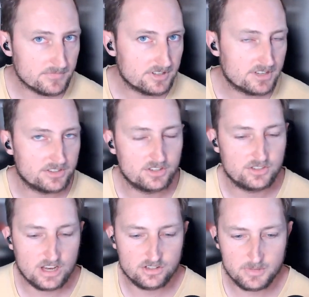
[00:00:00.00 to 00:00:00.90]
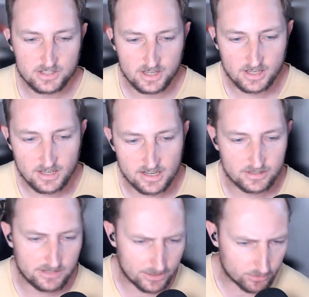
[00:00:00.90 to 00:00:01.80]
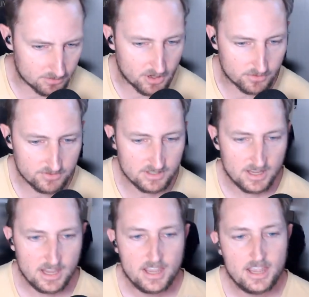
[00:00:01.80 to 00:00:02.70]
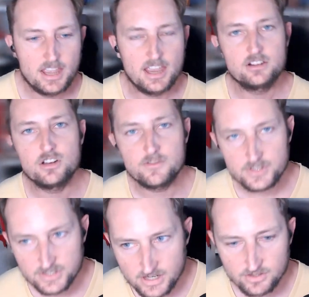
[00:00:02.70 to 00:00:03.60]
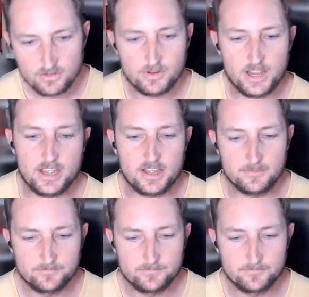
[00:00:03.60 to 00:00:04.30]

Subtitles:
such as ChatGPT and large language models, and conversational AI.